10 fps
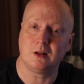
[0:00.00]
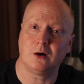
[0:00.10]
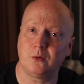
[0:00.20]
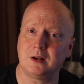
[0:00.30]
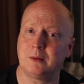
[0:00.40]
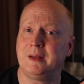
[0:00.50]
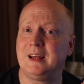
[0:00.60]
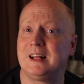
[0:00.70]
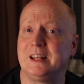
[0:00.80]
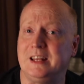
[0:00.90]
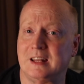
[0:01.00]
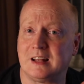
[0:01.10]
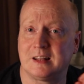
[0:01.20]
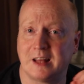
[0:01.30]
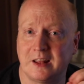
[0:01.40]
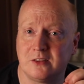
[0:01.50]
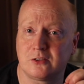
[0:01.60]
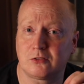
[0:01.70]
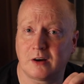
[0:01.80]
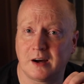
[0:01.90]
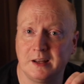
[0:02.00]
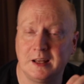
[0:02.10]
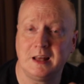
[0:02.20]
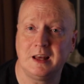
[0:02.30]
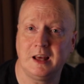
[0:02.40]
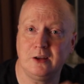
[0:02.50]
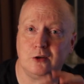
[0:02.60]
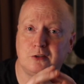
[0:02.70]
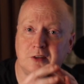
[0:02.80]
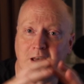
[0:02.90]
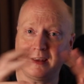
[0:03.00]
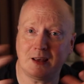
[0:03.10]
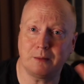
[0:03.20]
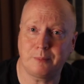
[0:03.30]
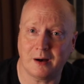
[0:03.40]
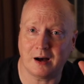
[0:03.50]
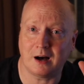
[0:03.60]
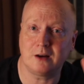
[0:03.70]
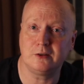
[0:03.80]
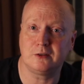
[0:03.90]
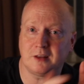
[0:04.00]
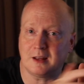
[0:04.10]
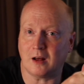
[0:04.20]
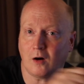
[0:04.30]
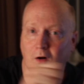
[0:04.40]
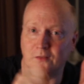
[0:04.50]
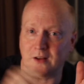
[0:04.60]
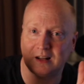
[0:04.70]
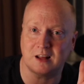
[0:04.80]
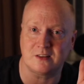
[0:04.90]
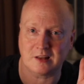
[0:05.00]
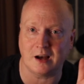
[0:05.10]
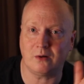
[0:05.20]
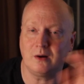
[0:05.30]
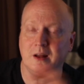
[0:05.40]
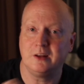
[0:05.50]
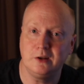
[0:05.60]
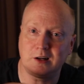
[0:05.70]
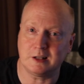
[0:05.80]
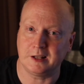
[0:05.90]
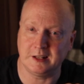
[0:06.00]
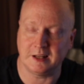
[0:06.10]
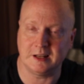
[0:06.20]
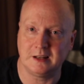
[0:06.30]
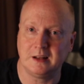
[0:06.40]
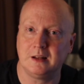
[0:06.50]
And when I mean cleaning a lens, right, you take it apart, you take all of the glass out, you clean it.